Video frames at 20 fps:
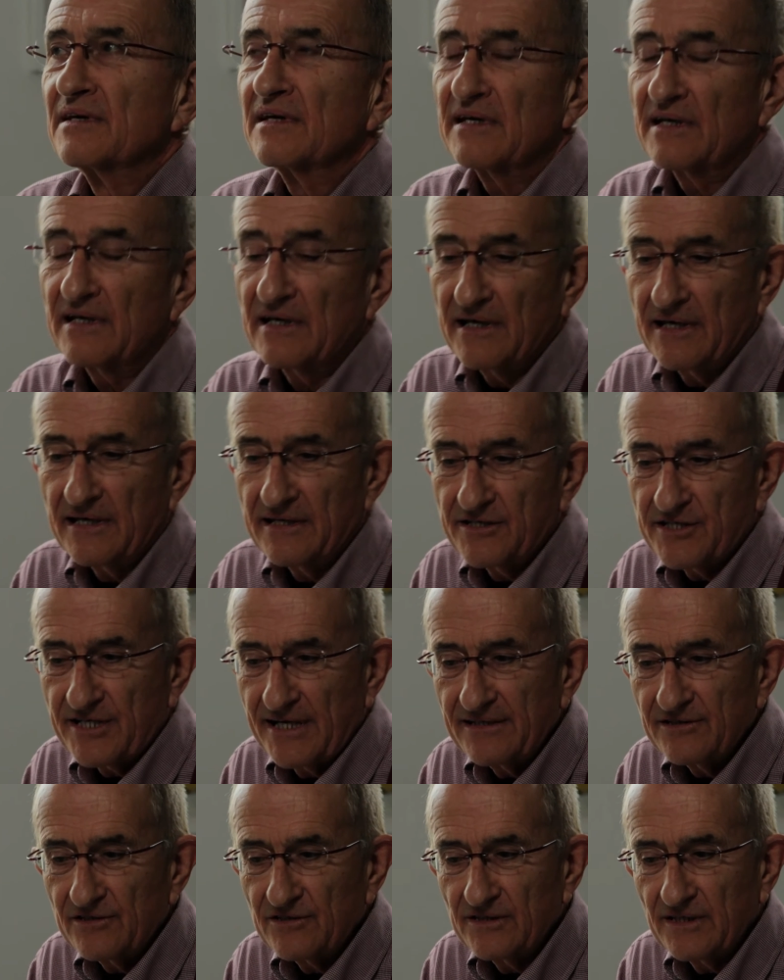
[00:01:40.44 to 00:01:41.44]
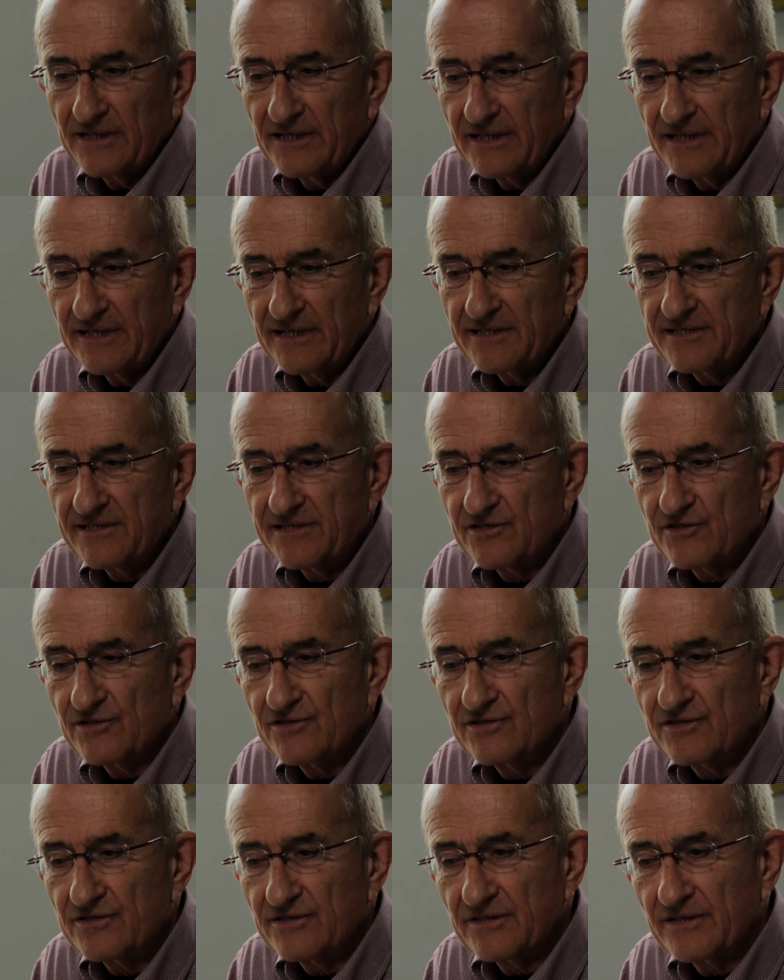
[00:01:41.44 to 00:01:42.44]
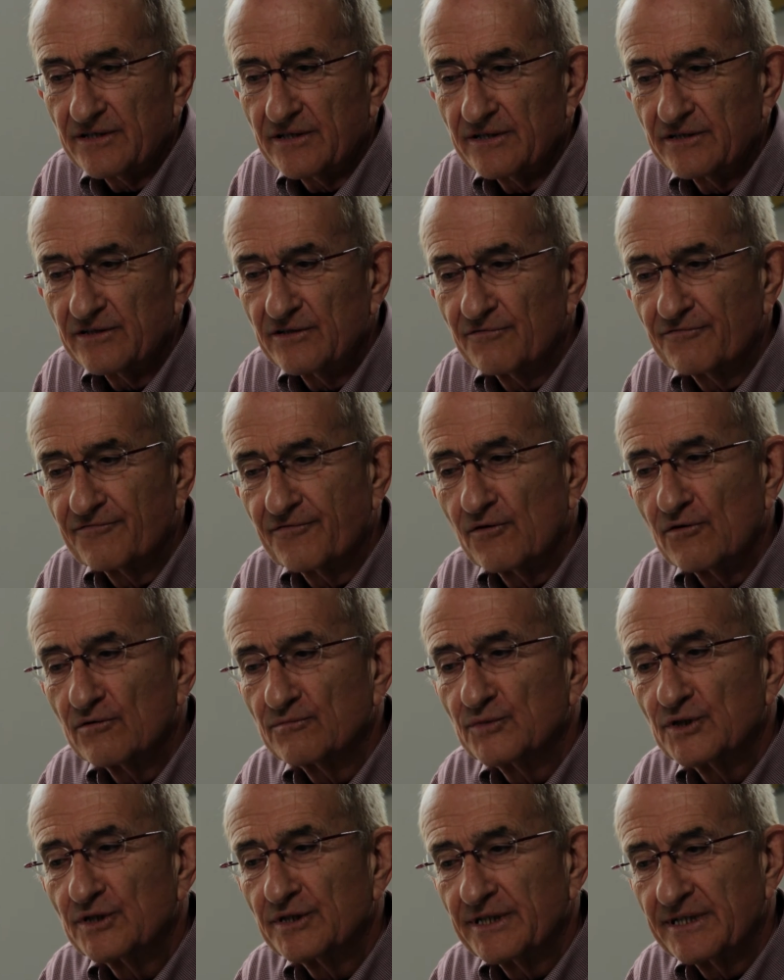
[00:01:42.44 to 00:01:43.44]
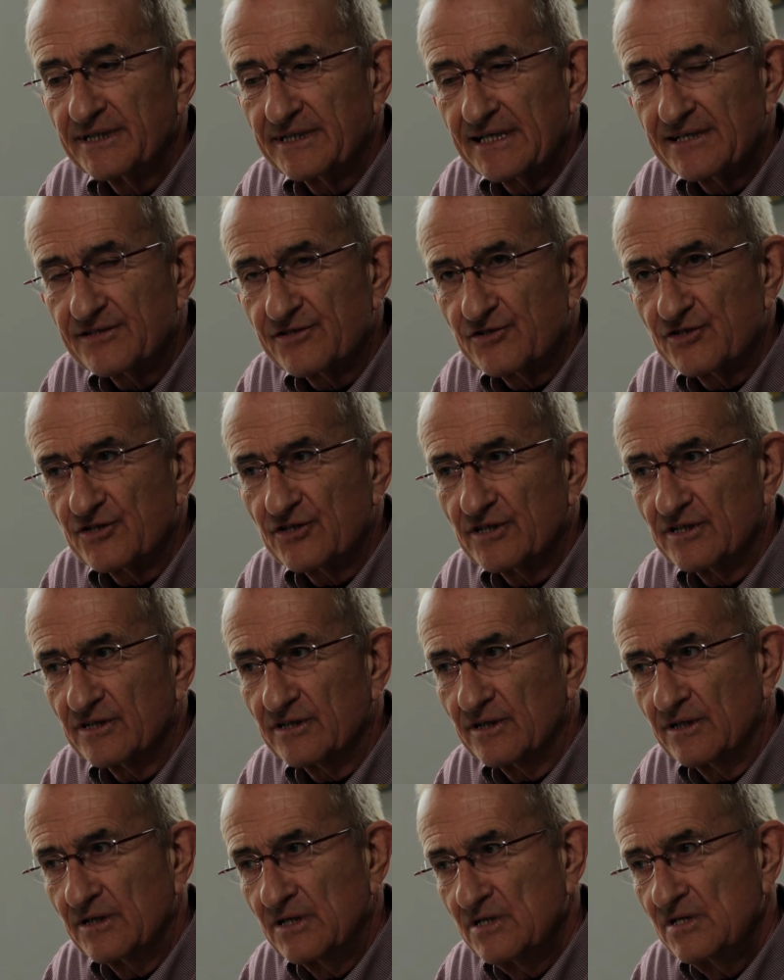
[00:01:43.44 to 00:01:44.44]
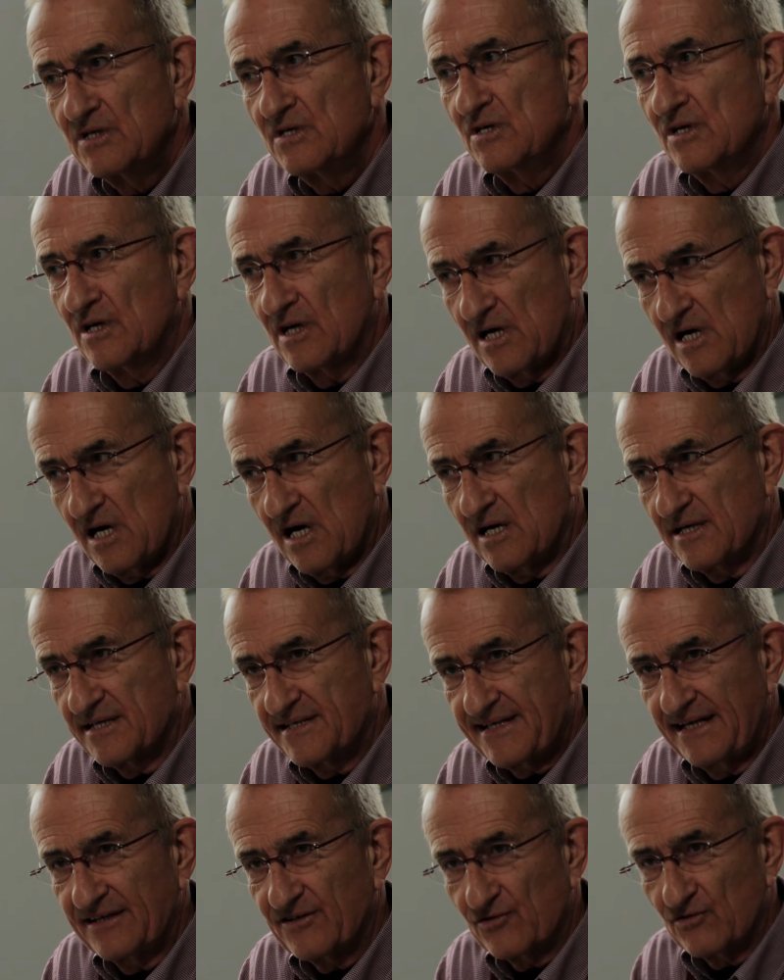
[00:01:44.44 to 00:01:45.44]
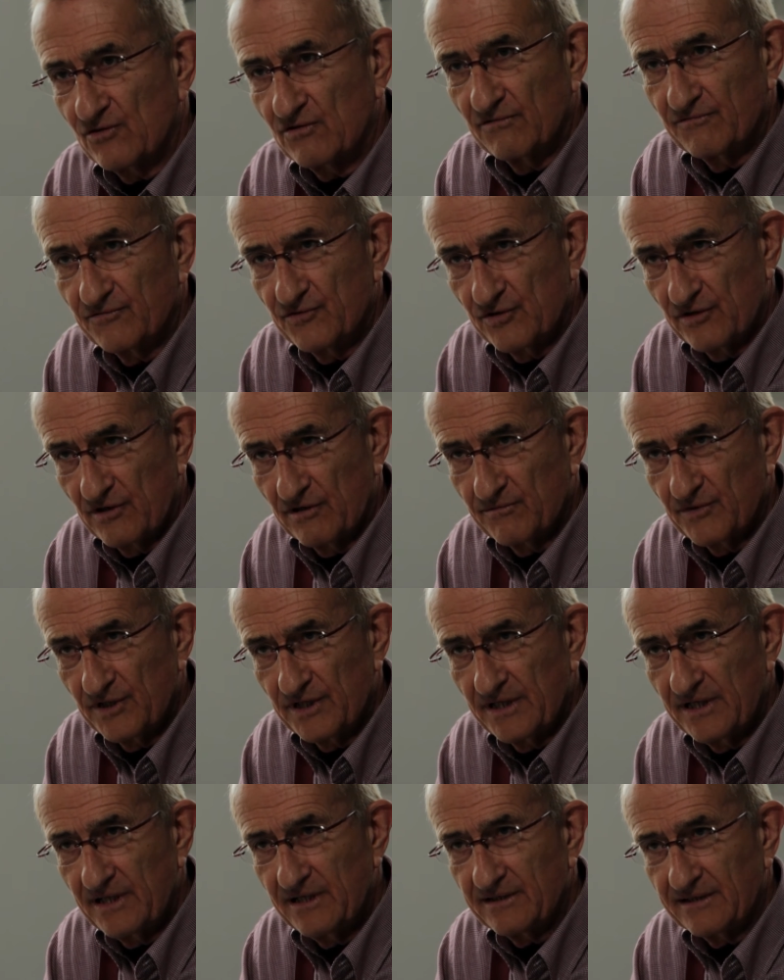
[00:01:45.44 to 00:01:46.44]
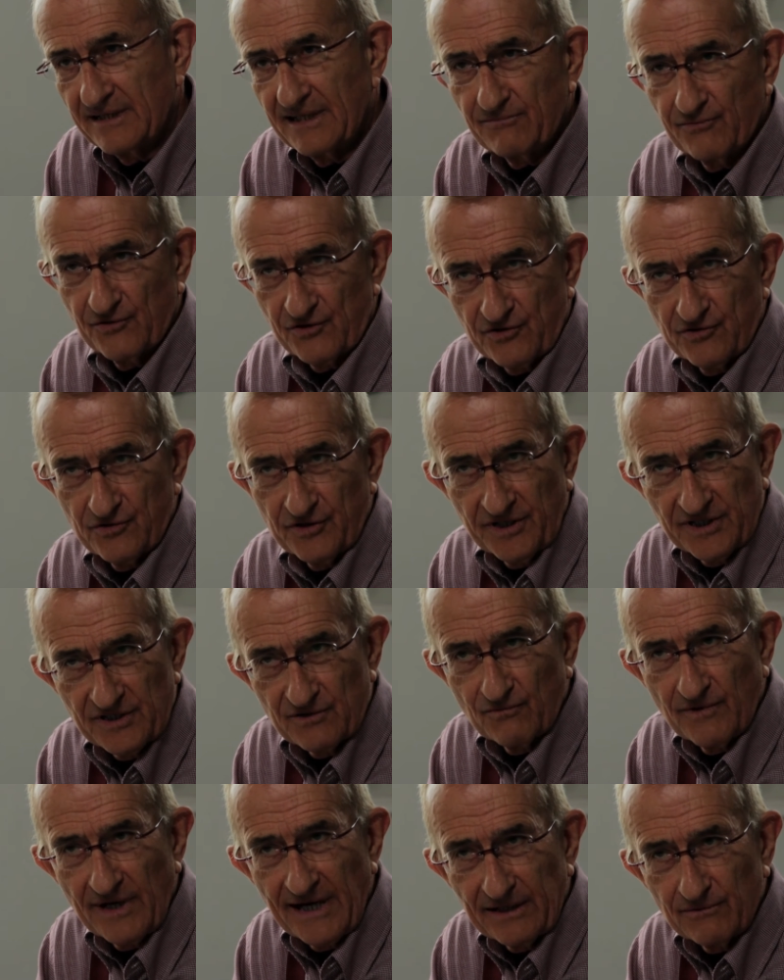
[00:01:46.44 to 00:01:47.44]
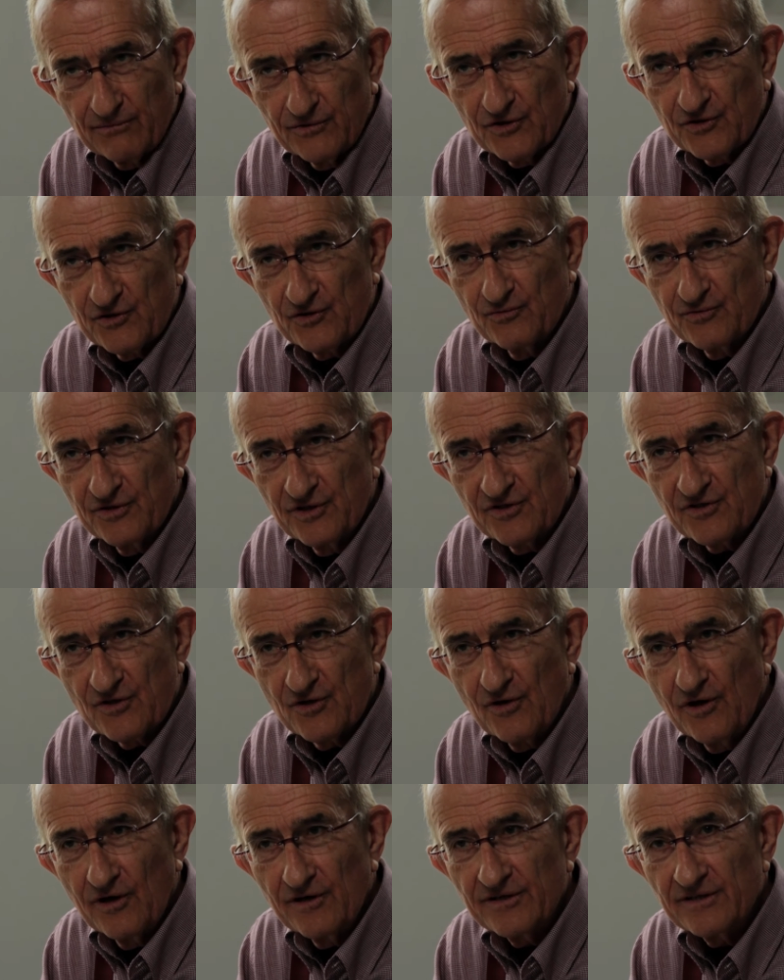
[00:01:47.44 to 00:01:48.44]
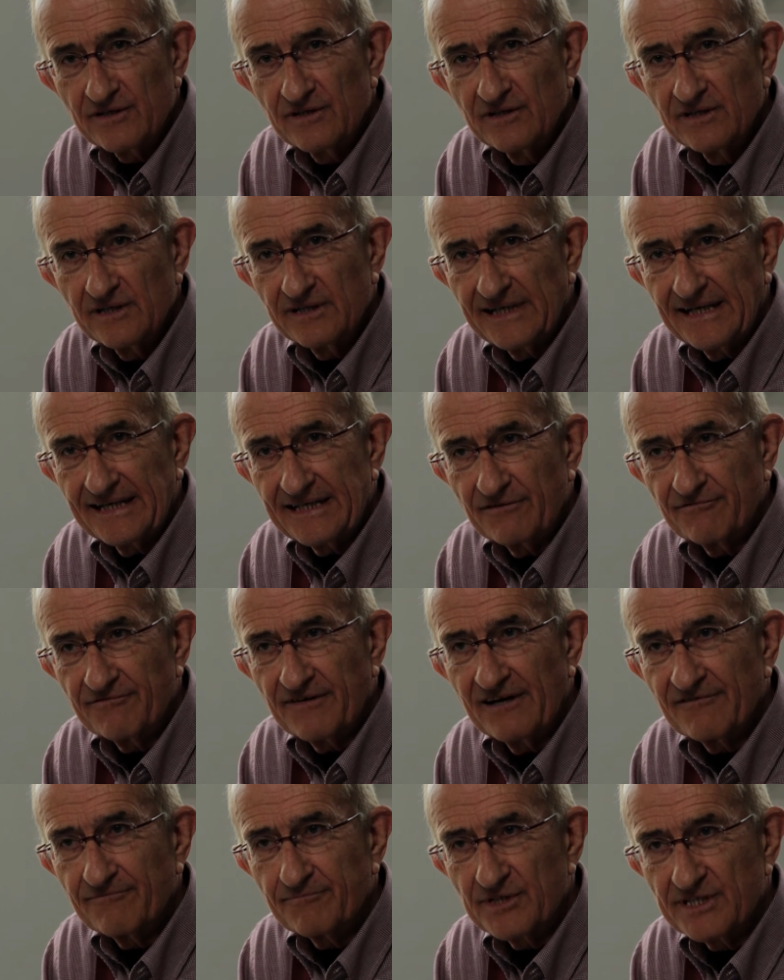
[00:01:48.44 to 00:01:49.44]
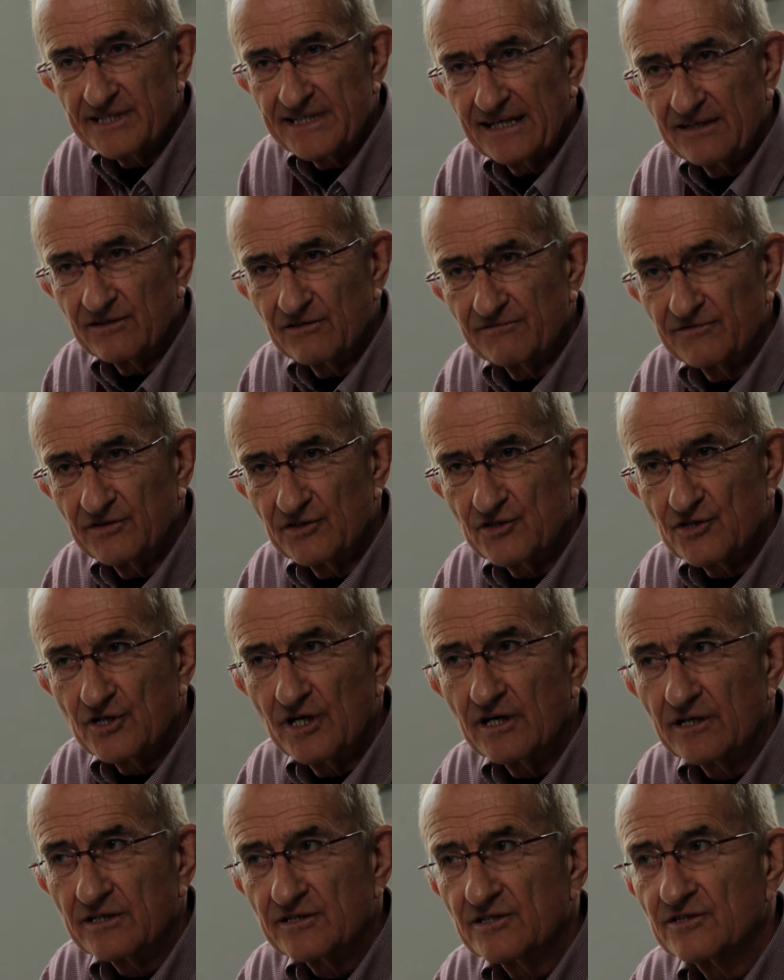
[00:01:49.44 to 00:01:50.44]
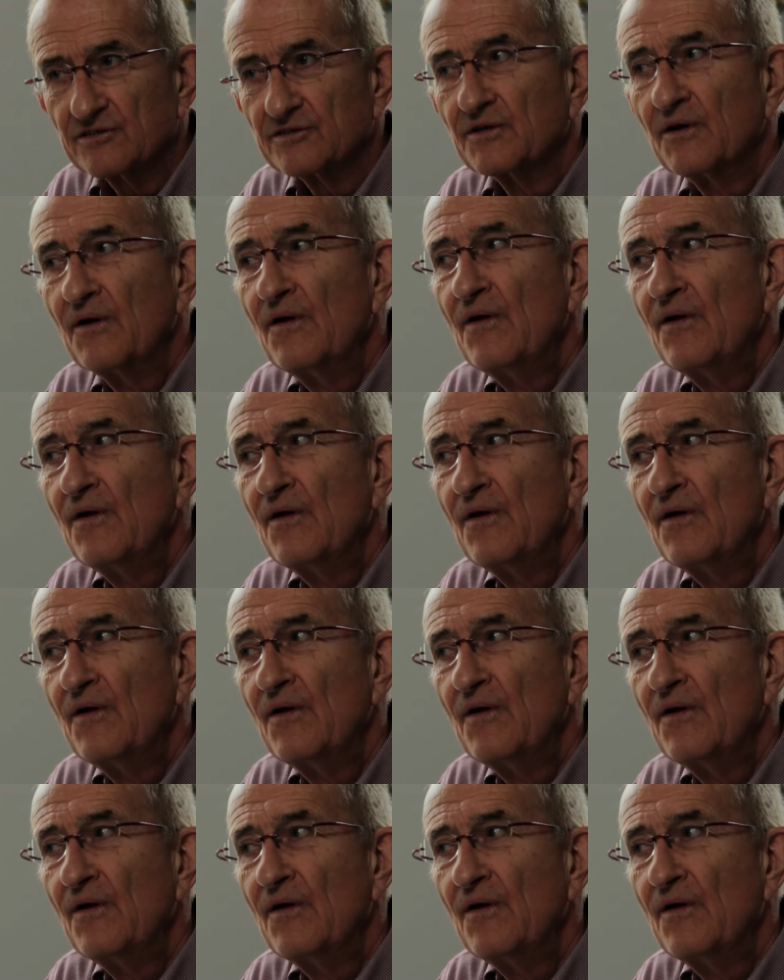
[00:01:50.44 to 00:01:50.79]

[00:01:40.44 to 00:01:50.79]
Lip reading: In general, it is just the former industrial center of Germany. That was the reason why it was so destroyed, 95% of destruction.